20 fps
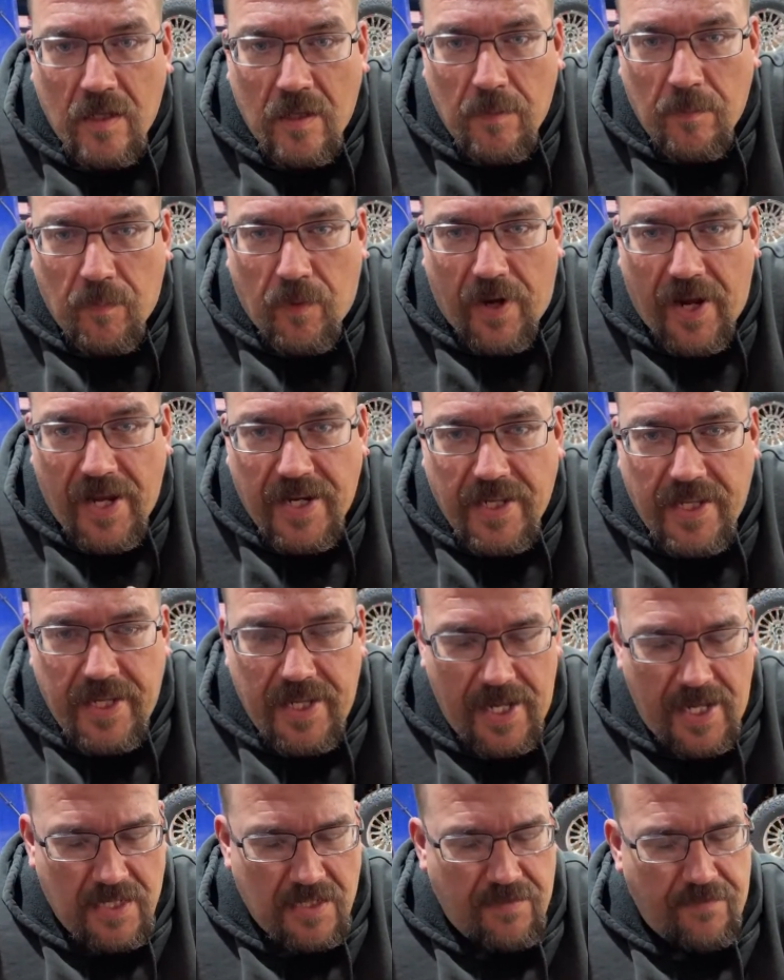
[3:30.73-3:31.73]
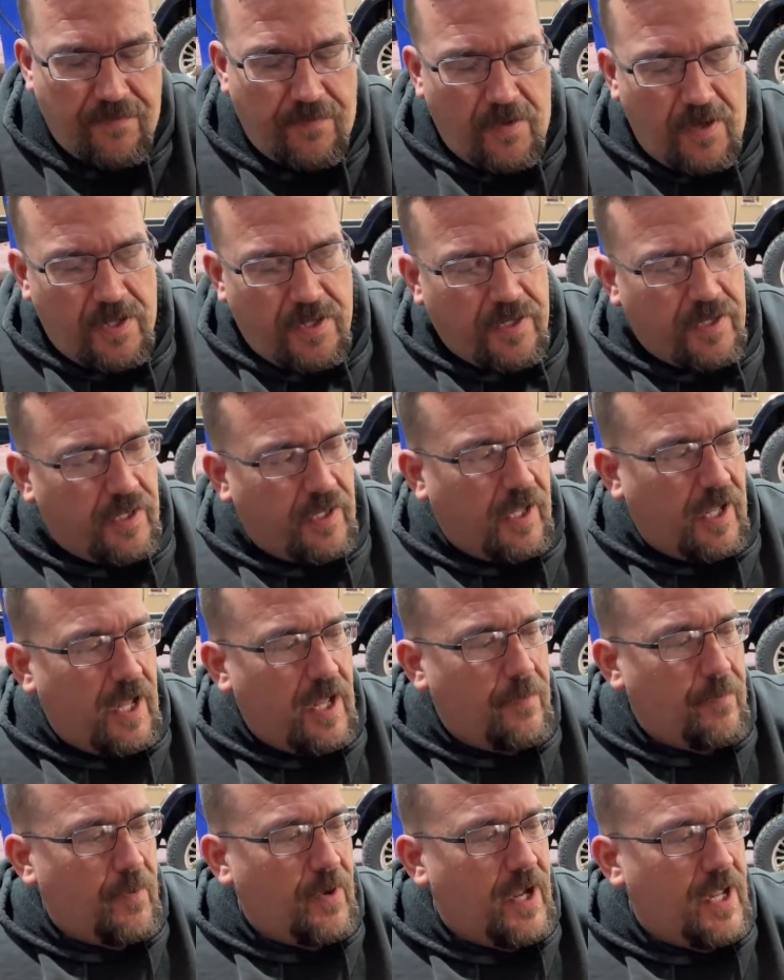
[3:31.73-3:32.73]
Bradley has fun.
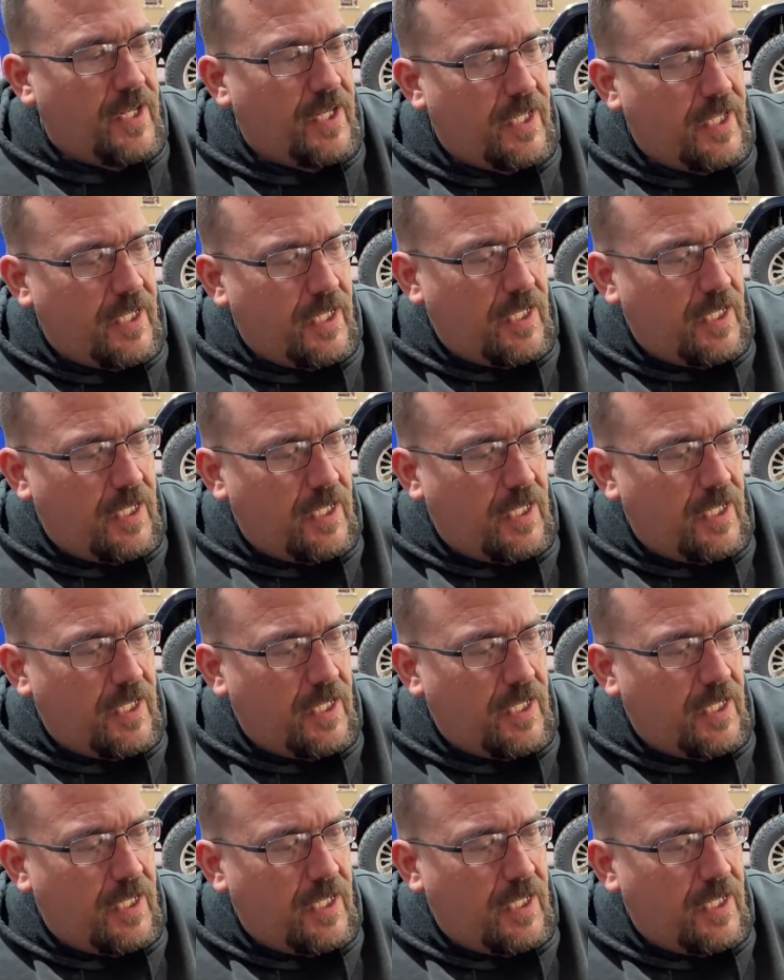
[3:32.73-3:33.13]
Hi, Bradley.